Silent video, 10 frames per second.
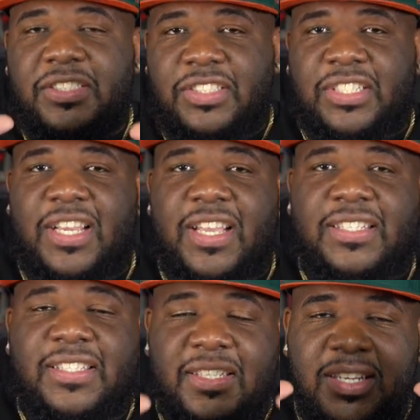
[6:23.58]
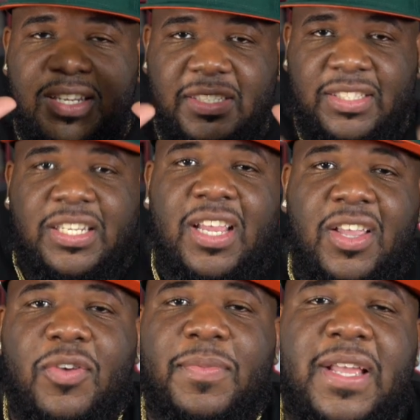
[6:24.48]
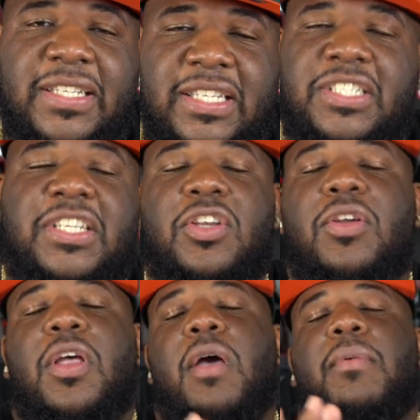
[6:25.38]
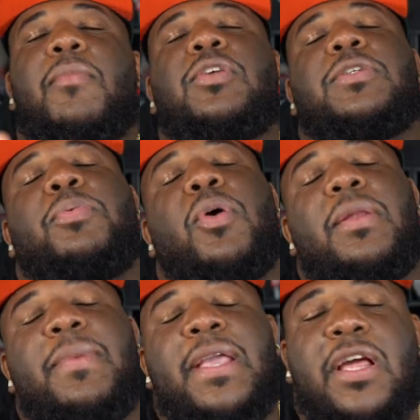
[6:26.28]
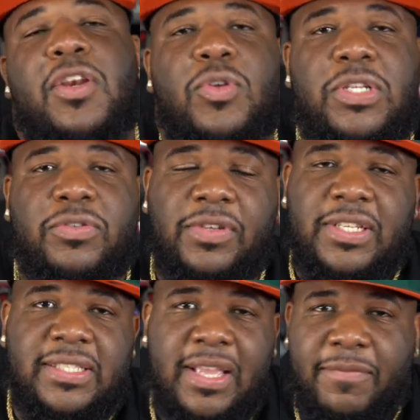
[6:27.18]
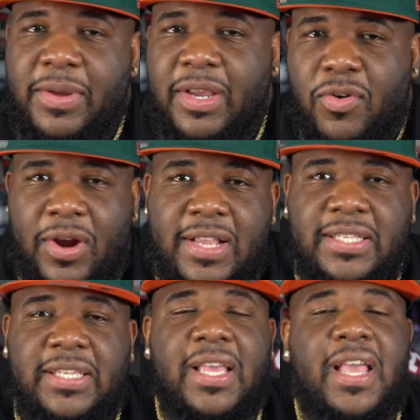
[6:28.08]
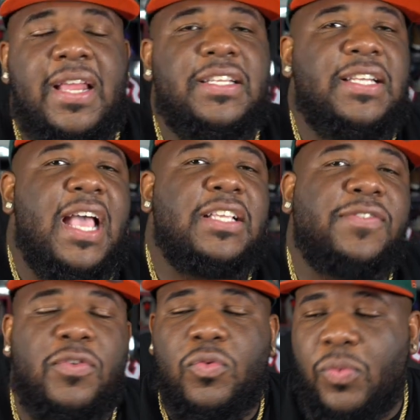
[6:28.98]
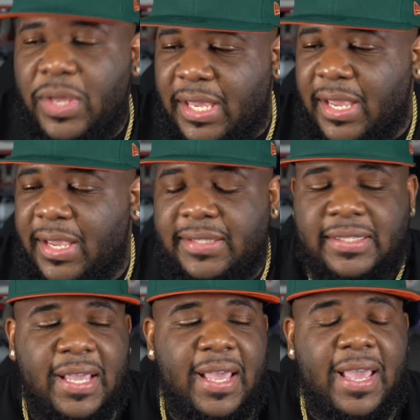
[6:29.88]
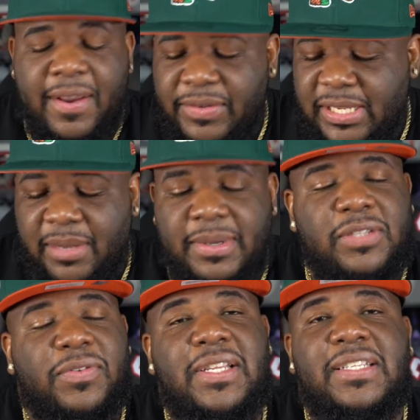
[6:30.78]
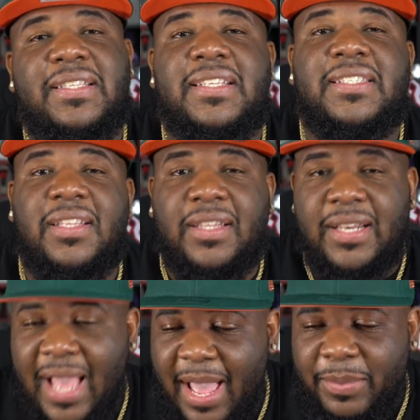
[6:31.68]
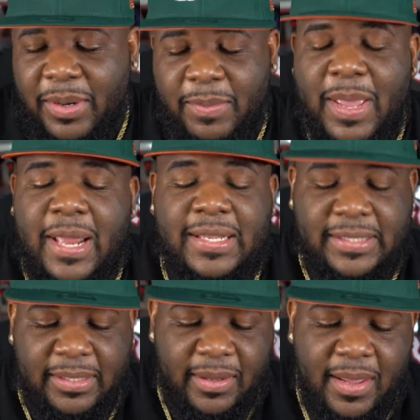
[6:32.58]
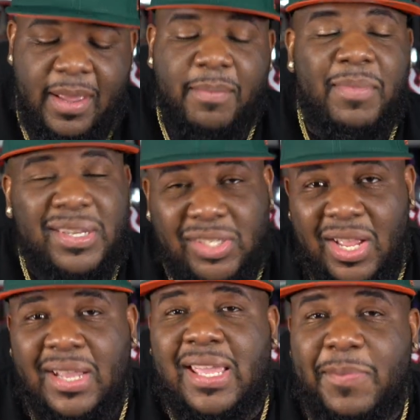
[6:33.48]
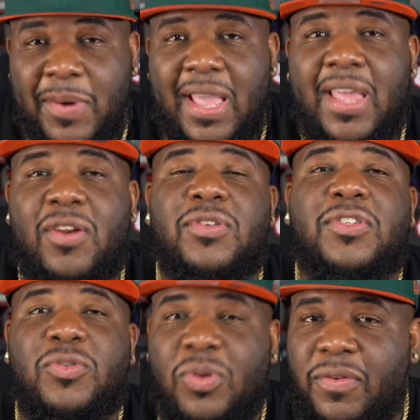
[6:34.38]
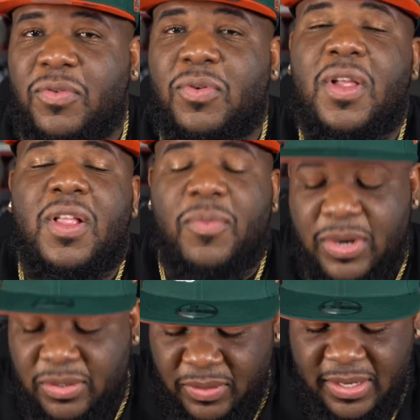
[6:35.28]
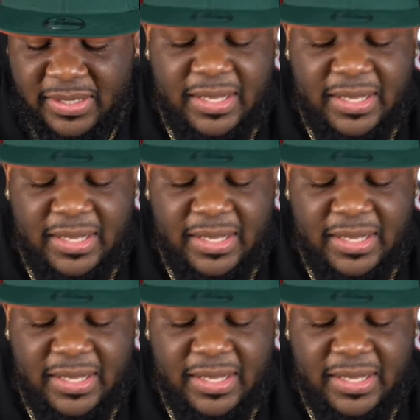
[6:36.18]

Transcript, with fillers: Just chill, man. Just chill. But most importantly, man, y'all know these releases have been crazy these last few weekends. Every time there's a release, there's something happening, man. Listen, make sure y'all keep your head on a swivel with this release.